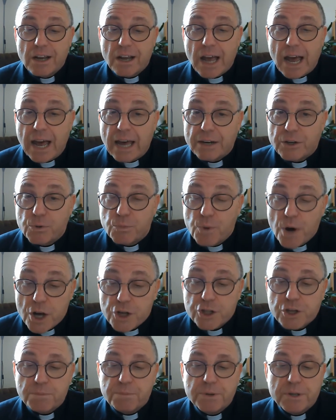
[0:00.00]
and
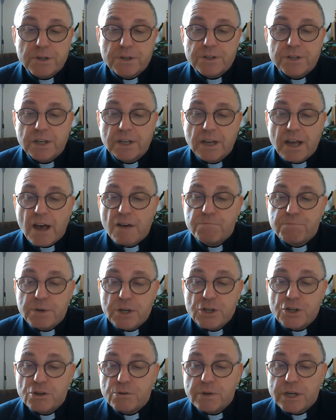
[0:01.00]
worshippers have
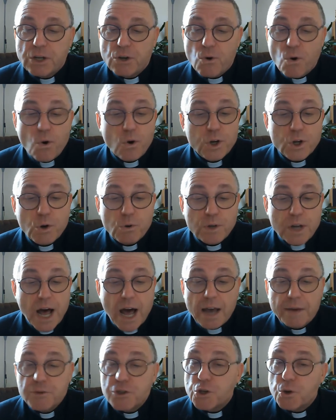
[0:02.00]
been doing all your lives,